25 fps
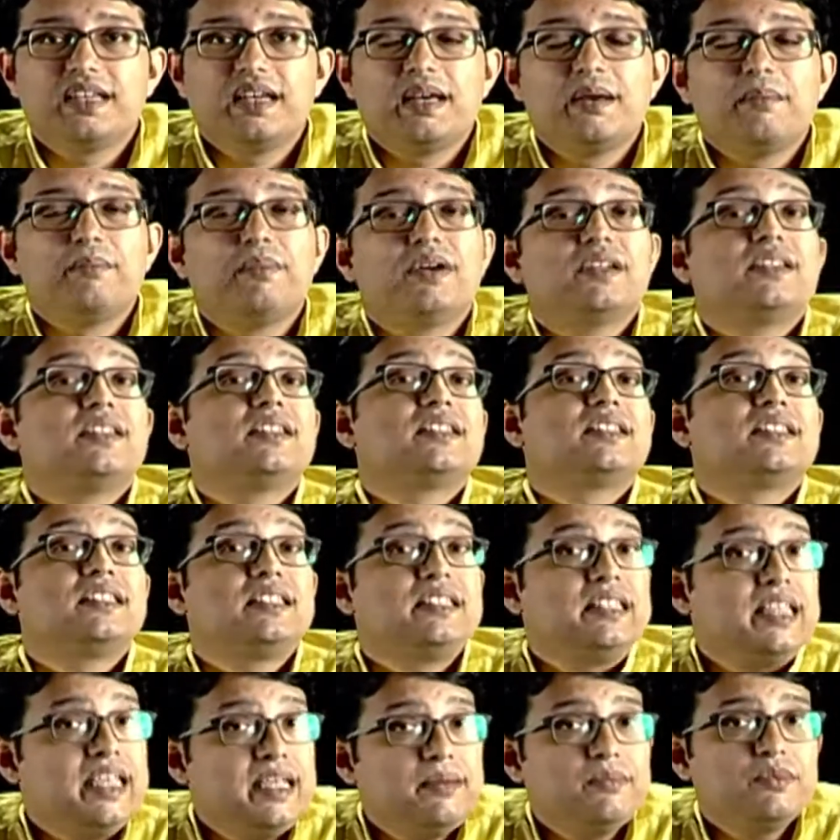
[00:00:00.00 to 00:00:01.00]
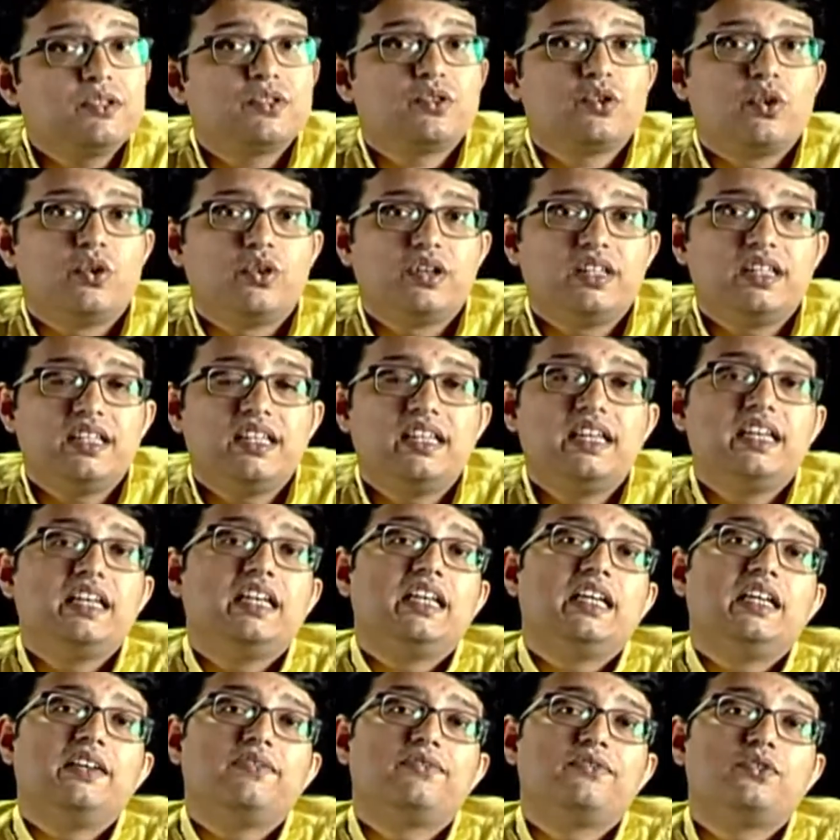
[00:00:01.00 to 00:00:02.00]
But the same story,
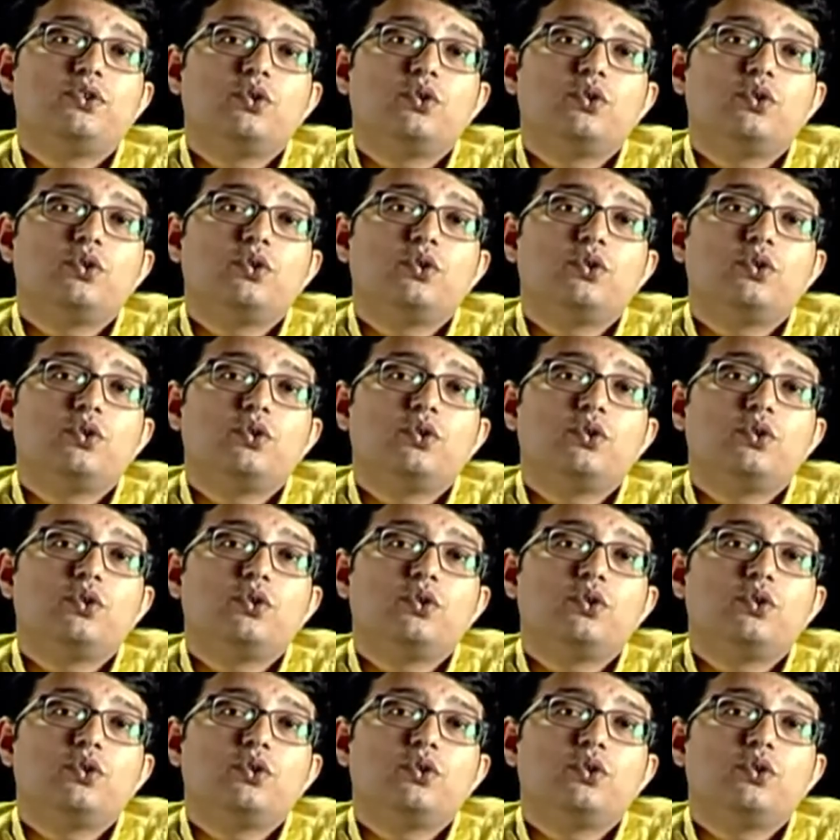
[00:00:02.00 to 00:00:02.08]
if